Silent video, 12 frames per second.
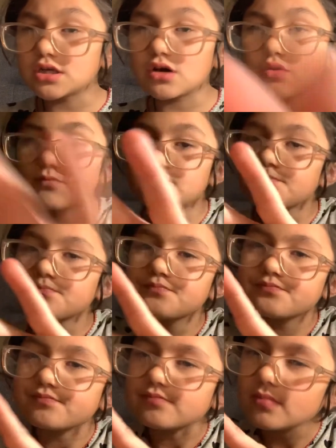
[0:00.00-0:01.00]
No.
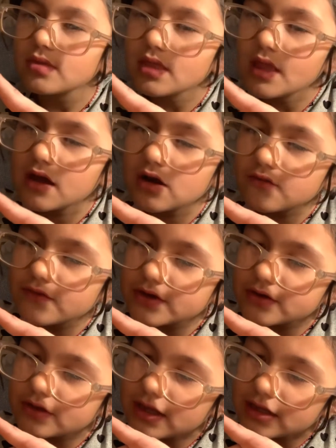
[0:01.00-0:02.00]
I'll
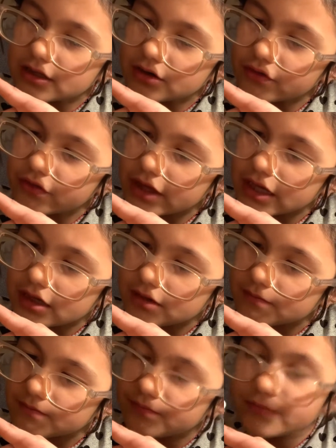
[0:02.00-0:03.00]
redo that little thing
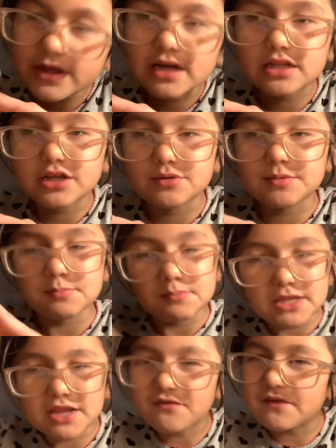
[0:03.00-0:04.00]
in a little bit.
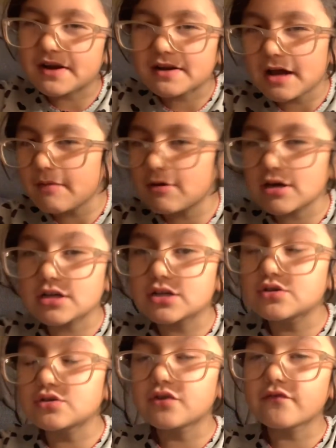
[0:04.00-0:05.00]
That's fine. I'm not going
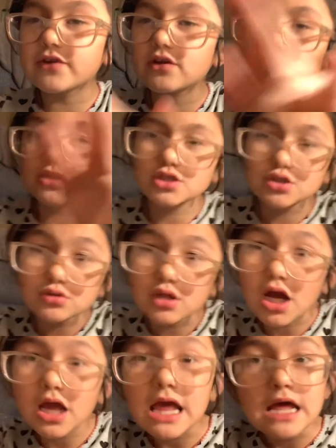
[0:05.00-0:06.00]
to do it in the video. It's too
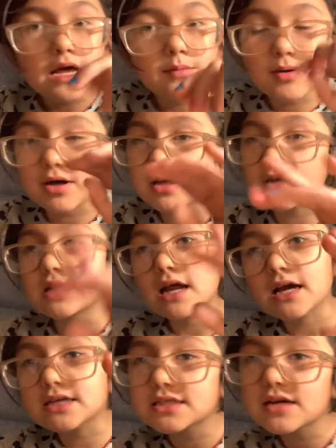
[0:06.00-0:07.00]
long. But
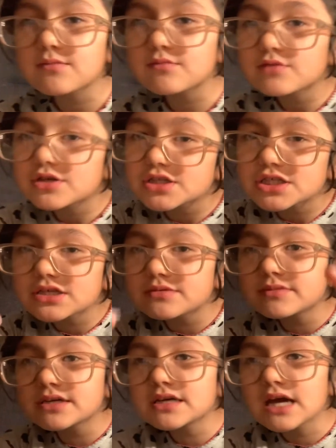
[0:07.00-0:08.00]
next time when you see
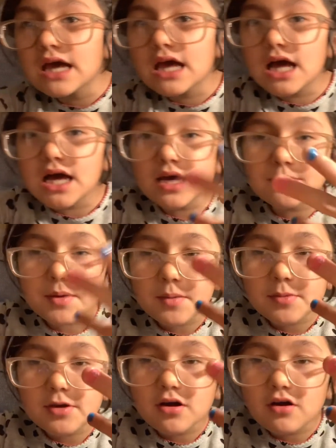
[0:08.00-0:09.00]
me, I might
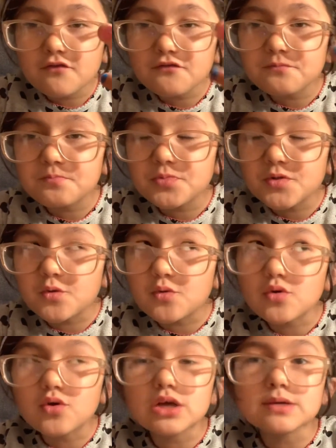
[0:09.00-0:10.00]
be off
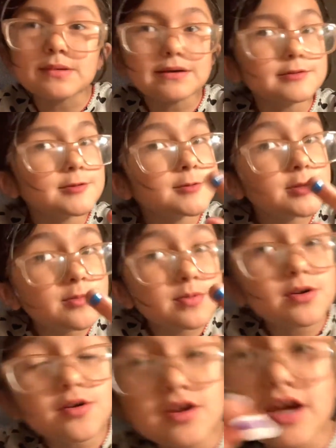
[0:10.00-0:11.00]
or it might still be
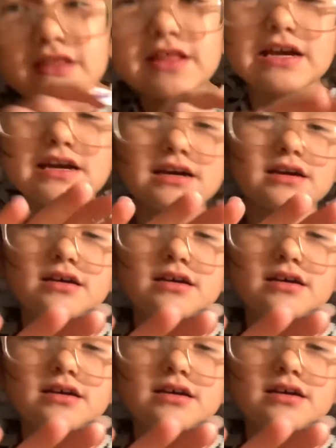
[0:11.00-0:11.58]
on, I think.